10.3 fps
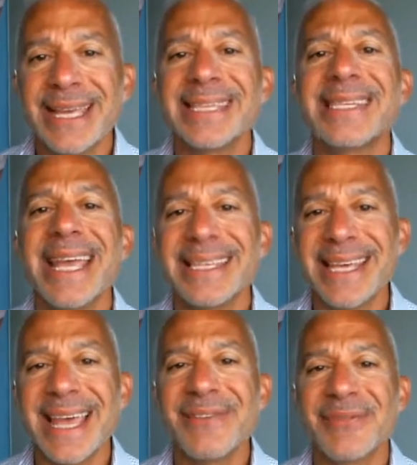stay
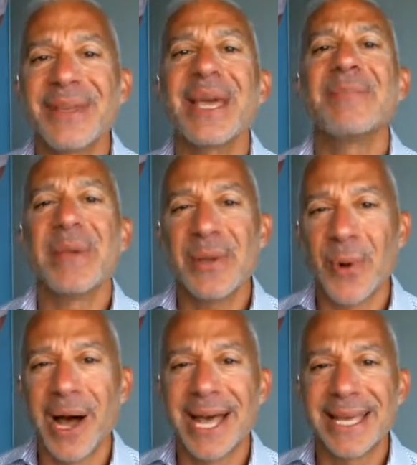safe and be
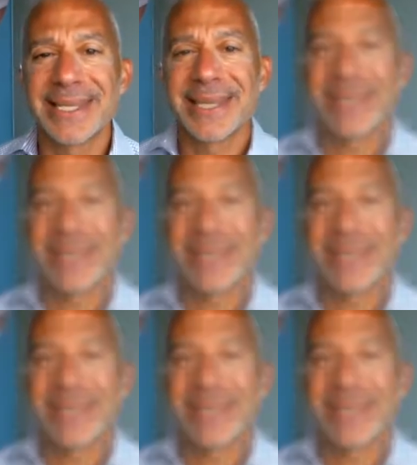wise.